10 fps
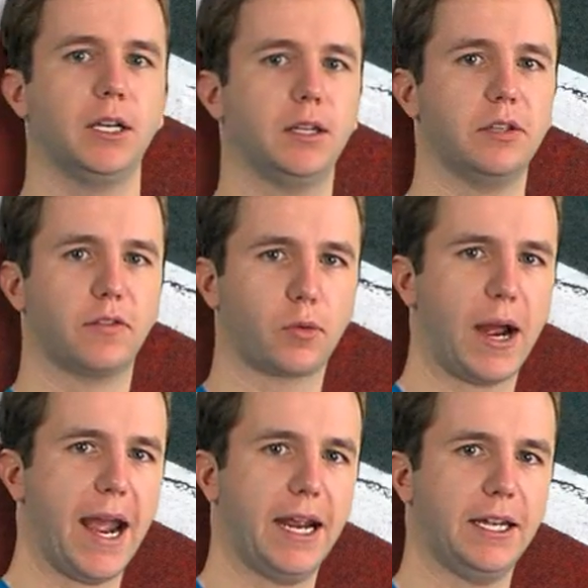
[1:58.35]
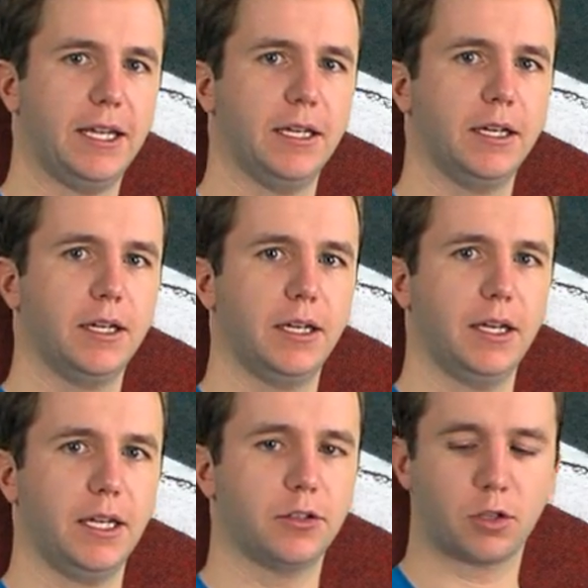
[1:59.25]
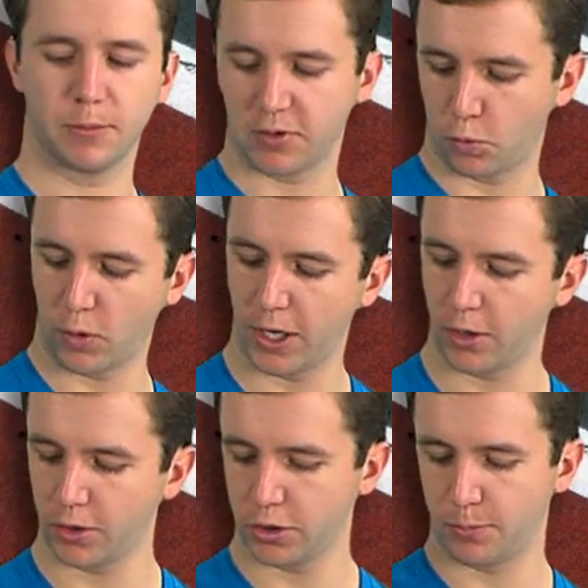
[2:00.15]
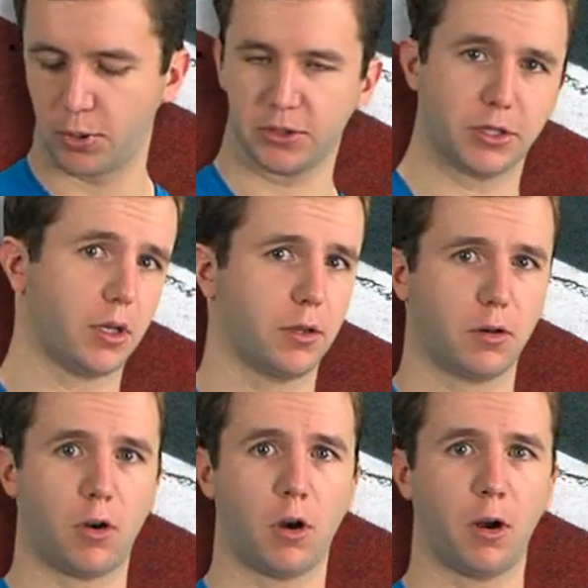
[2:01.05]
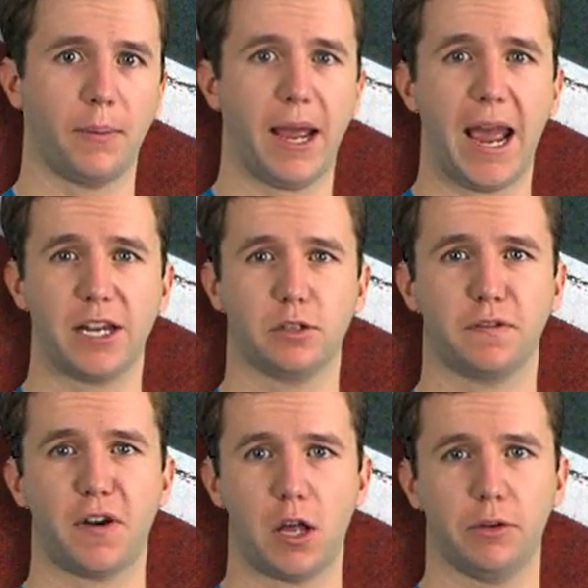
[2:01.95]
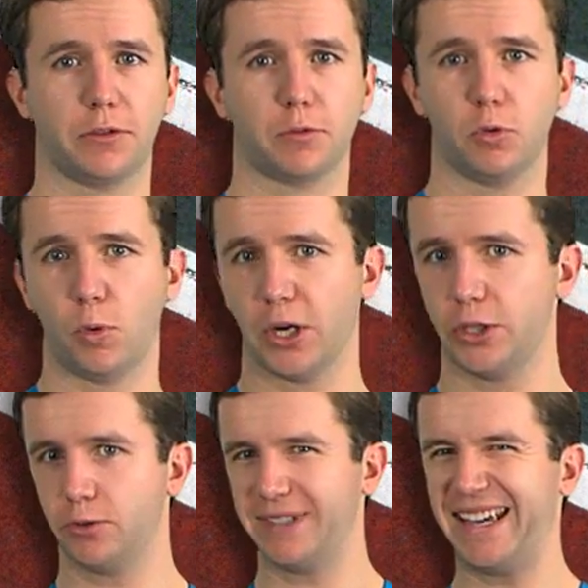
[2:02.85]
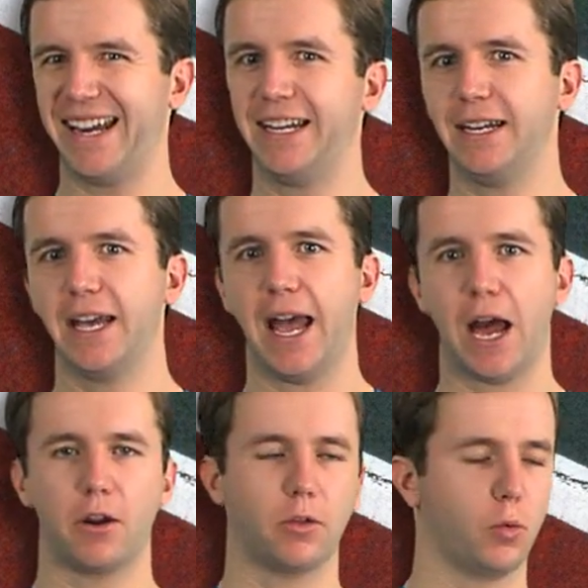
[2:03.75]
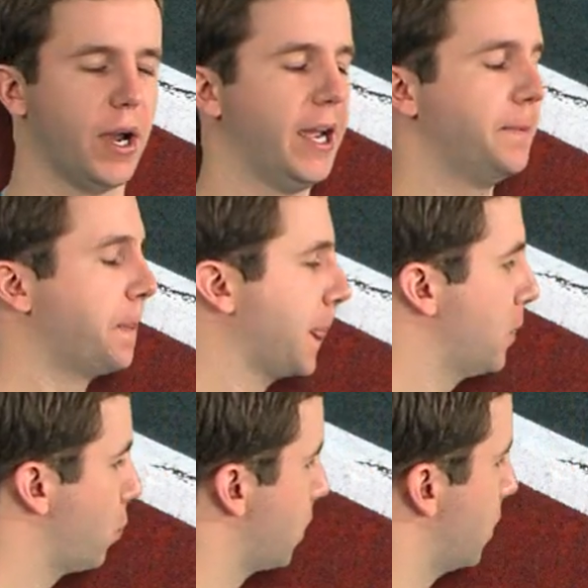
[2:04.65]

the variety in terms of where you put this other arm as you're following through, where get it out of the way, we're